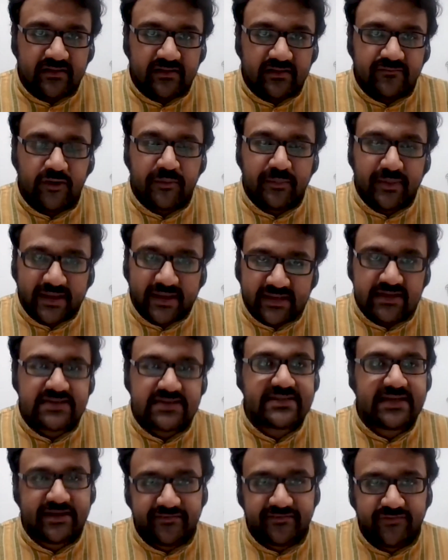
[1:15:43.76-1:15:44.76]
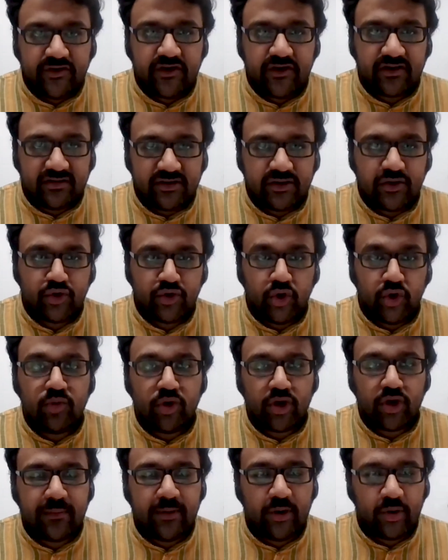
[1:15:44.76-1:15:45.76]
for beginners and for to know
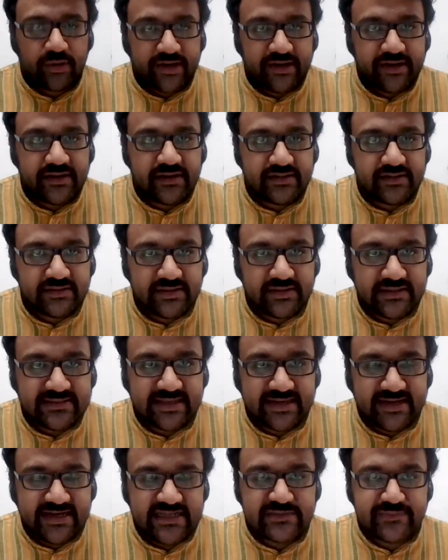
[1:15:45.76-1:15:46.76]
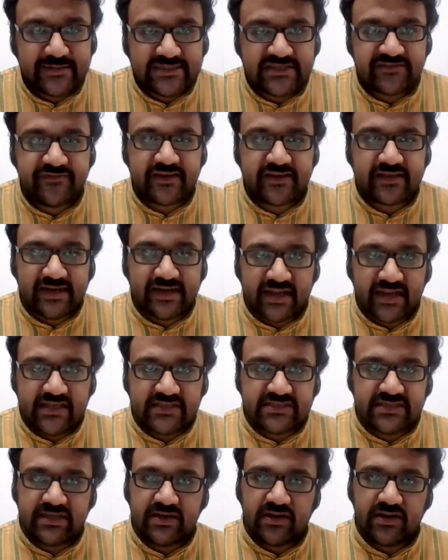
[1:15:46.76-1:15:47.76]
more about it. Is there any specific
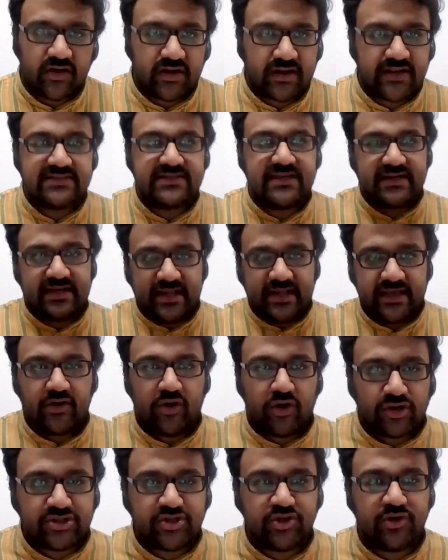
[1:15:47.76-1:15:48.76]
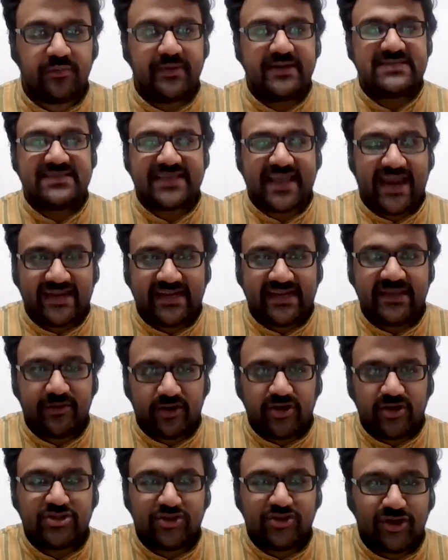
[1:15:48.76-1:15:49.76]
literature or is it like also a bit scanty?
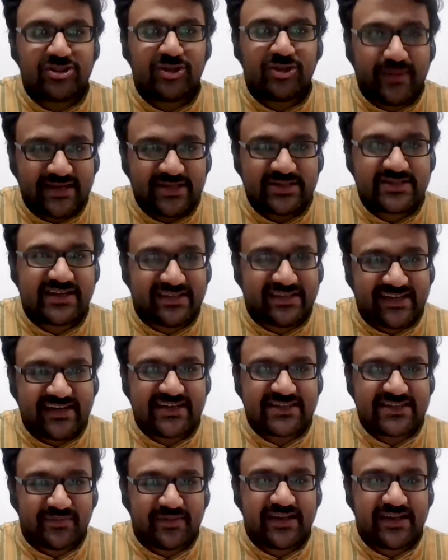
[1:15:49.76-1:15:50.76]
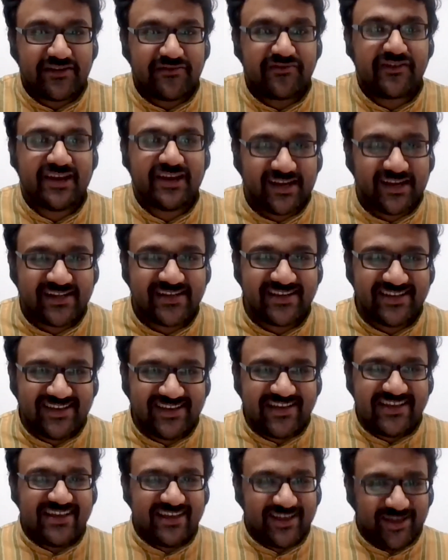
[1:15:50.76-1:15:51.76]
Because you also mentioned that it is a bit difficult,
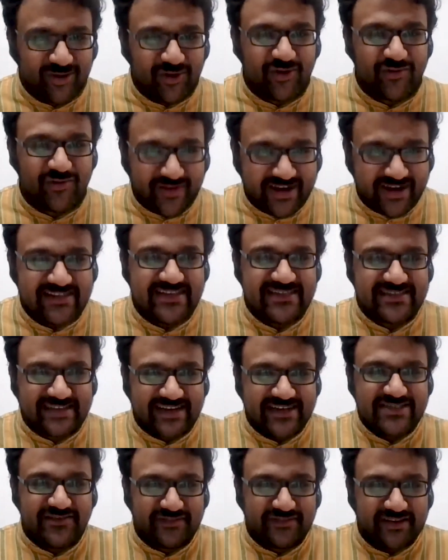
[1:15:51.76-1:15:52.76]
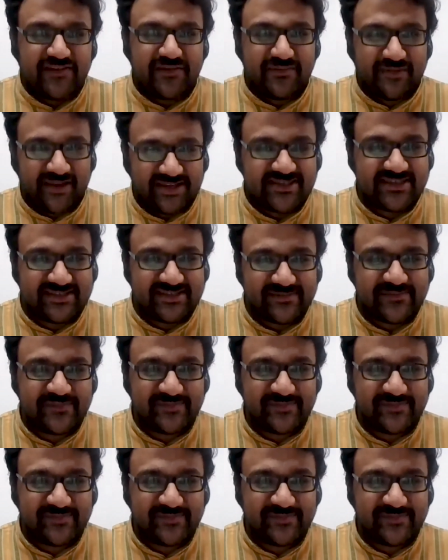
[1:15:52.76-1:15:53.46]
you know, to find these kinds of information.